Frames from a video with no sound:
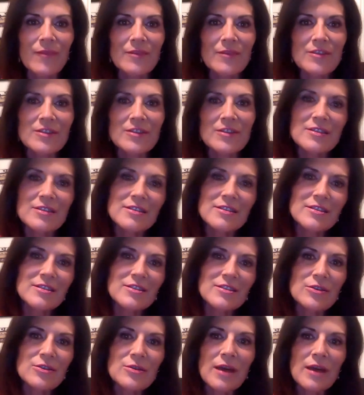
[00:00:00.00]
just as
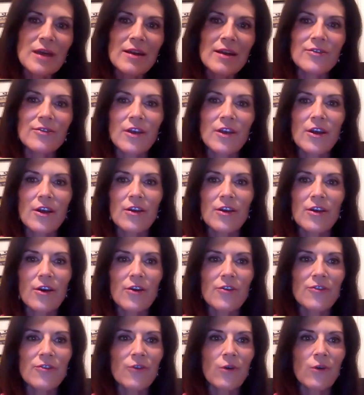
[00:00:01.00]
you kind of
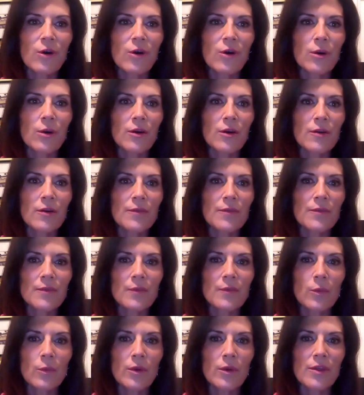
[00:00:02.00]
go forward
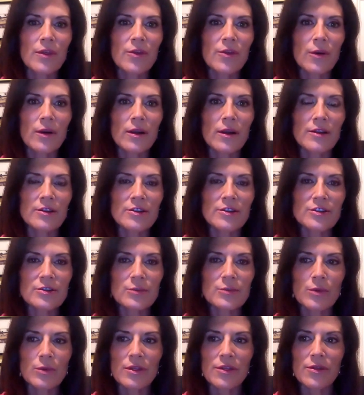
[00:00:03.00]
with your
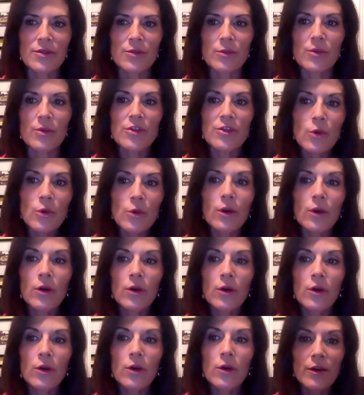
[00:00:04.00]
with your
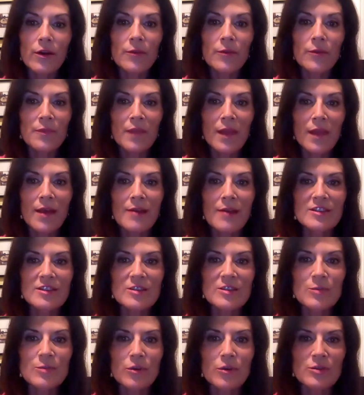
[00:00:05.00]
career as a
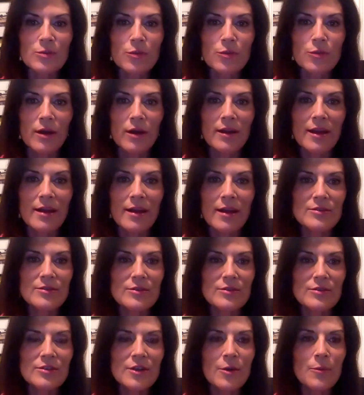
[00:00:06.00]
sports broadcaster.
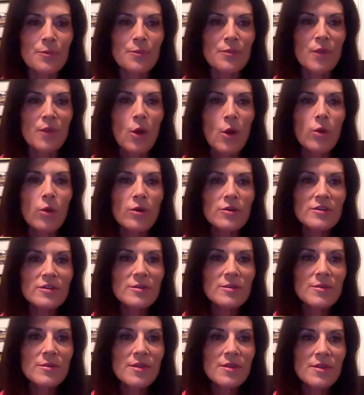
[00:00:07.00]
So, what are
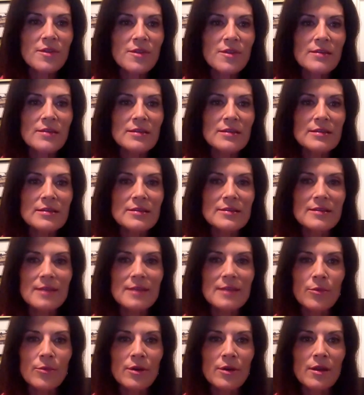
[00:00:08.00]
some things, in
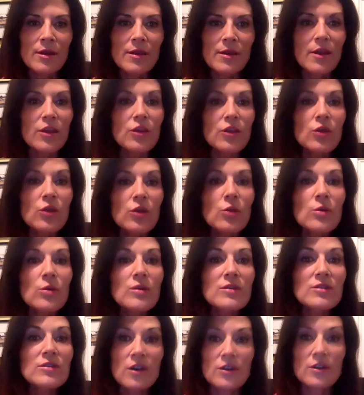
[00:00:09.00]
summary, that you can
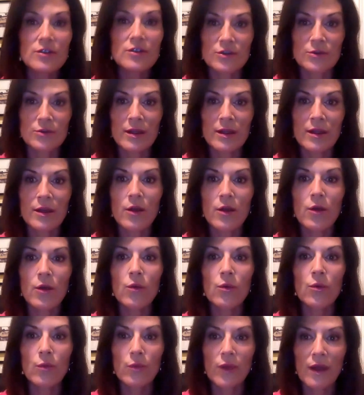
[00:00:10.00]
start doing
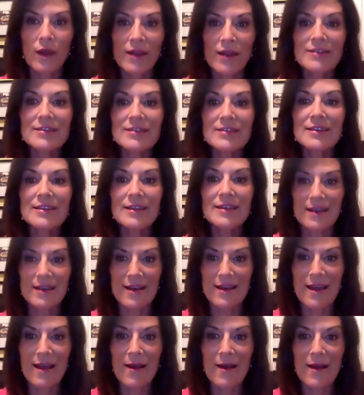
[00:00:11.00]
right
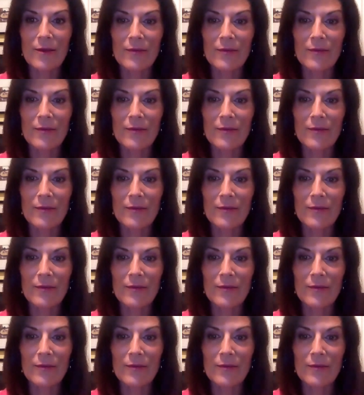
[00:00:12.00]
now?